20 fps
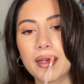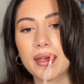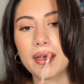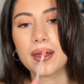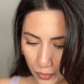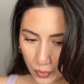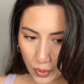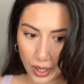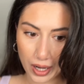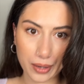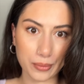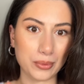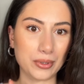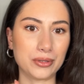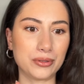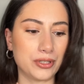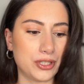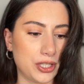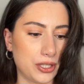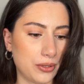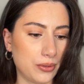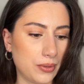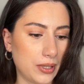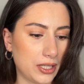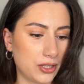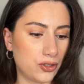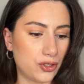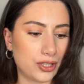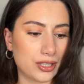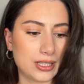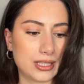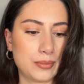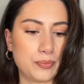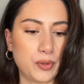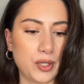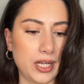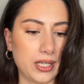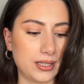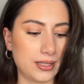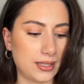What I will do is just
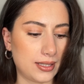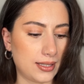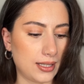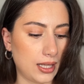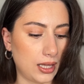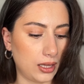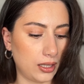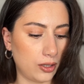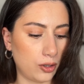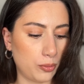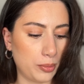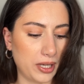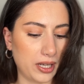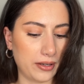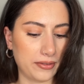spritz a little bit of